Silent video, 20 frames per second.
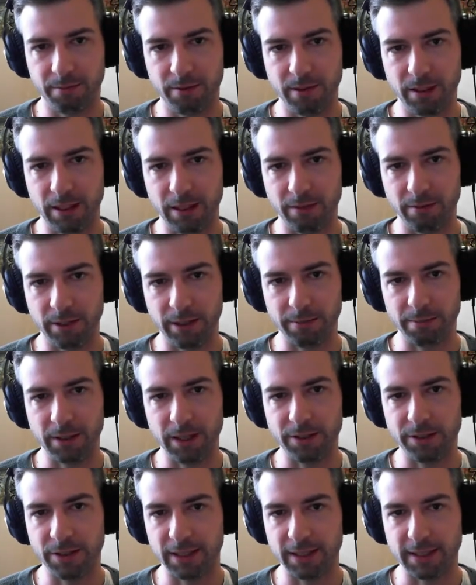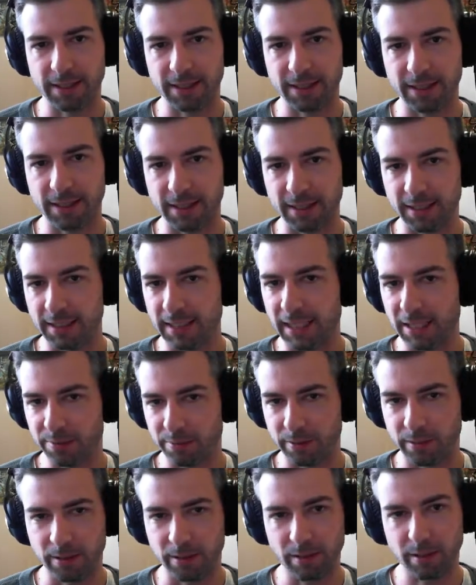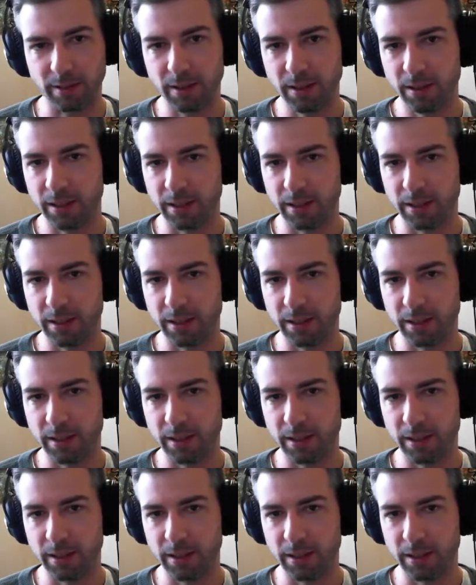When a project is successful,